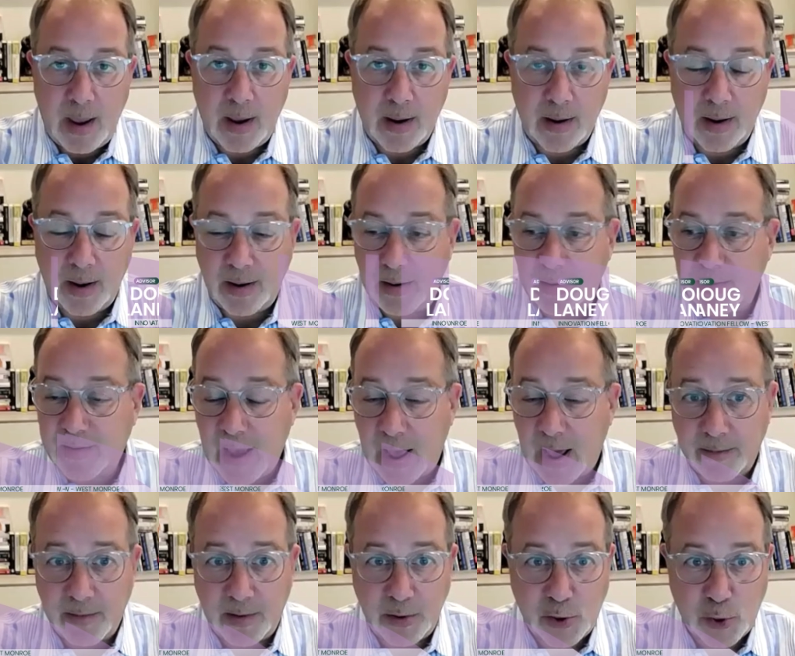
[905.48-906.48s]
It's
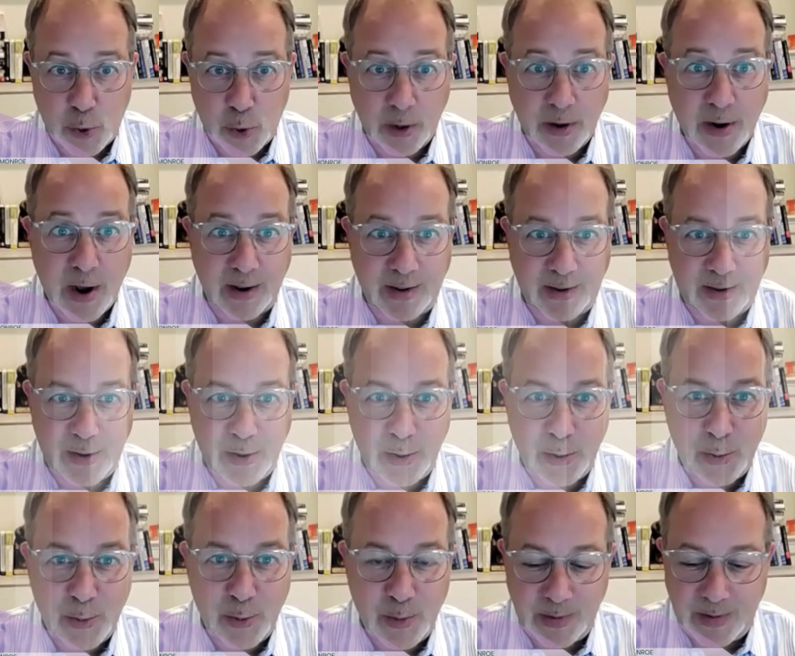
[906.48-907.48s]
kind of a shortcut
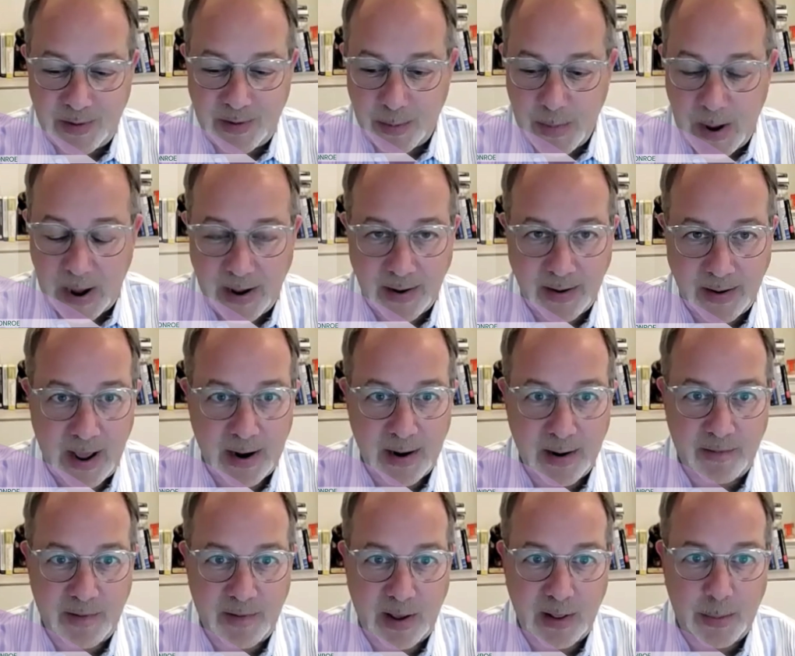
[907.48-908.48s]
to making data
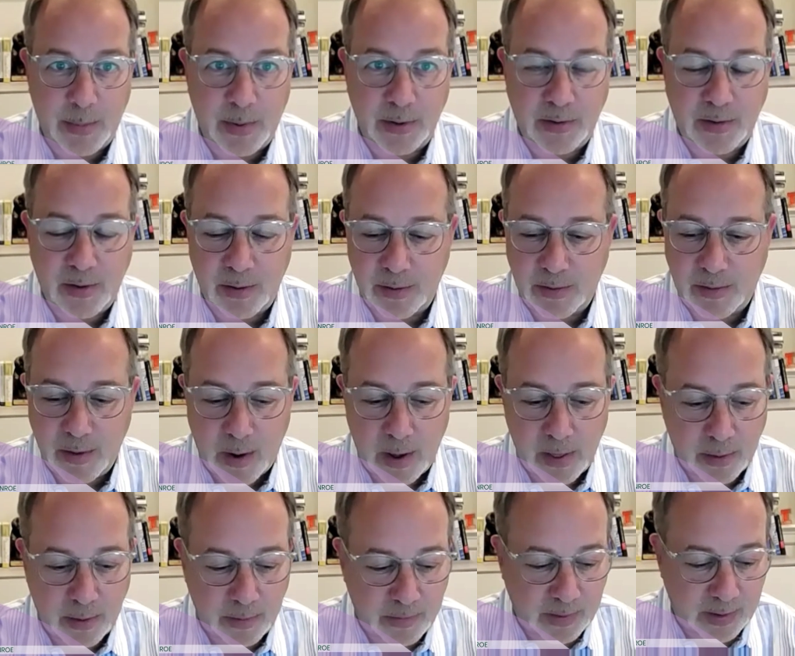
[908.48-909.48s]
available to
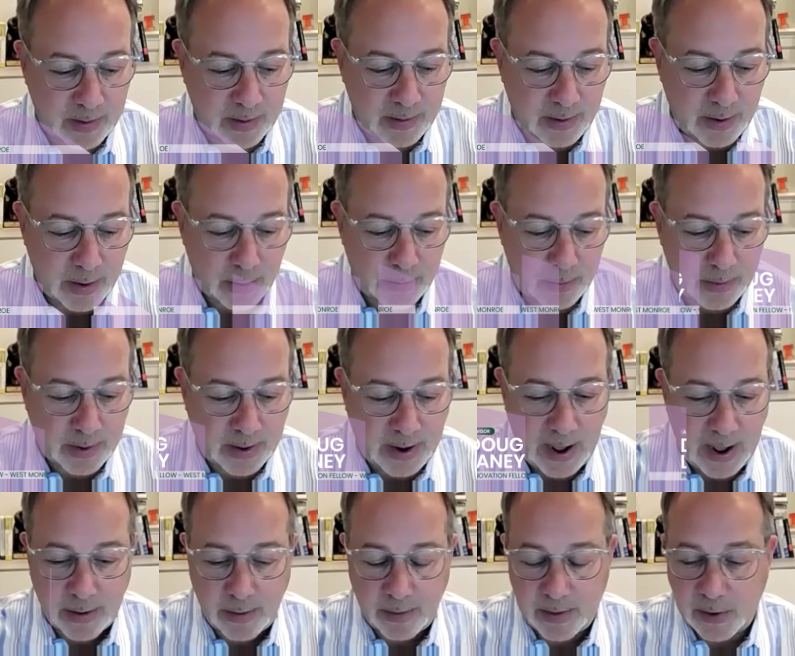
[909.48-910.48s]
others. You can
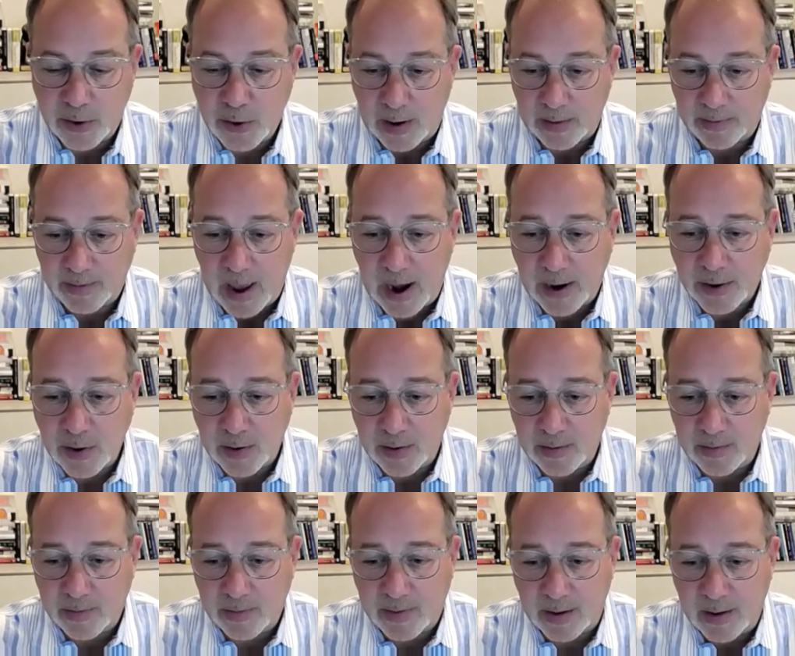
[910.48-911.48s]
handle the
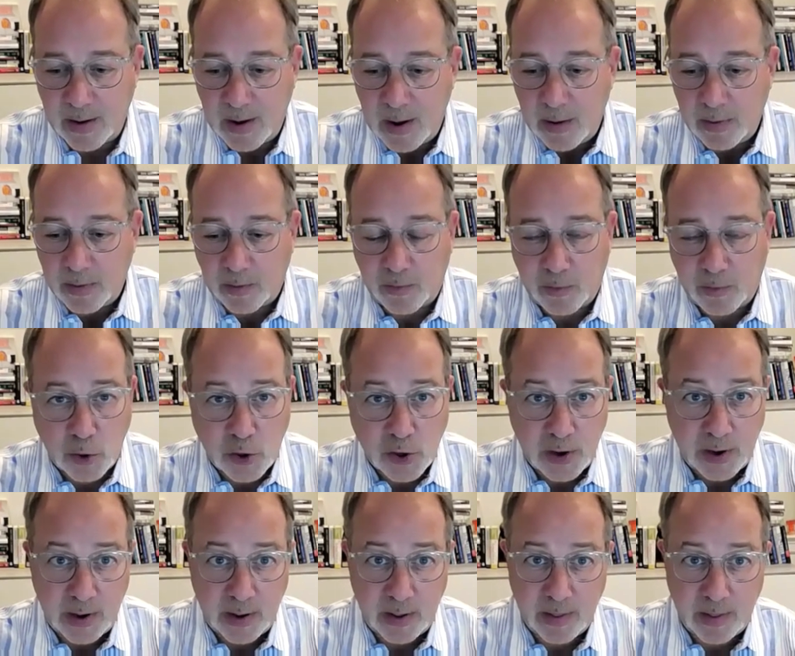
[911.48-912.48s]
transactions, the
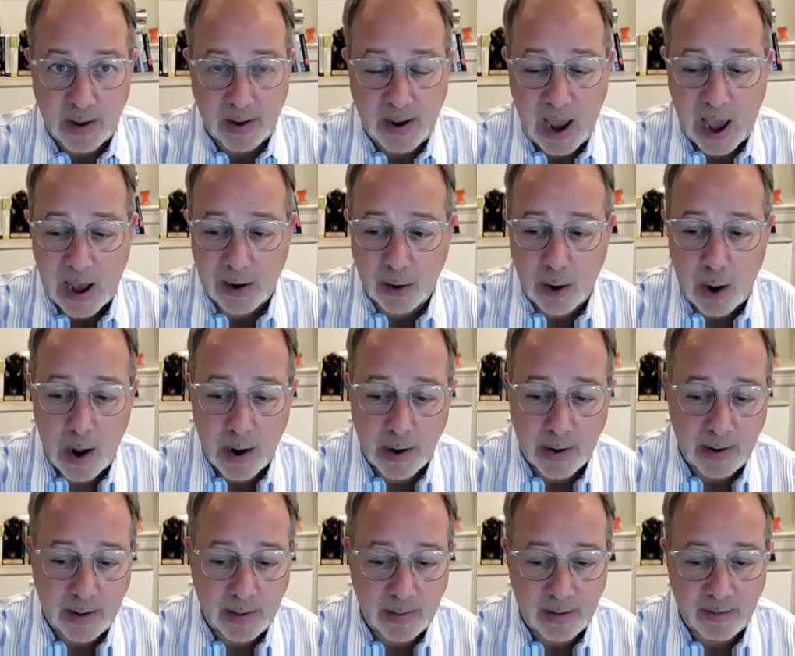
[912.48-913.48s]
searching, the
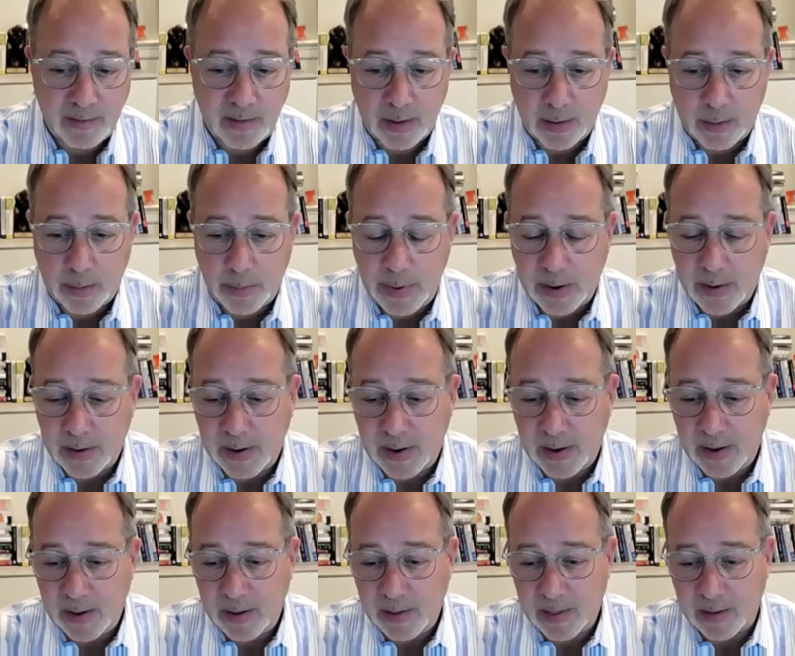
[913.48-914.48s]
cataloging, the
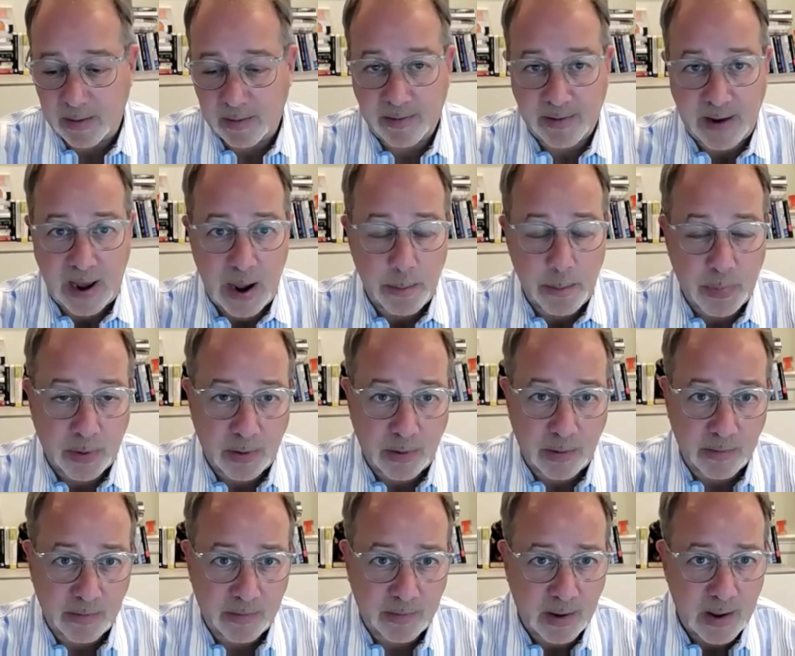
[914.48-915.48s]
availability, the
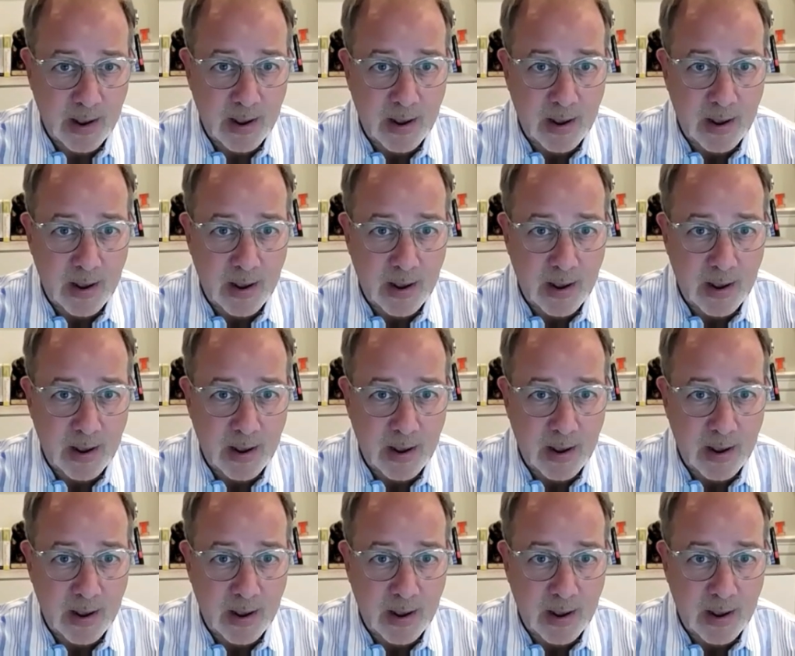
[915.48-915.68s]
samples.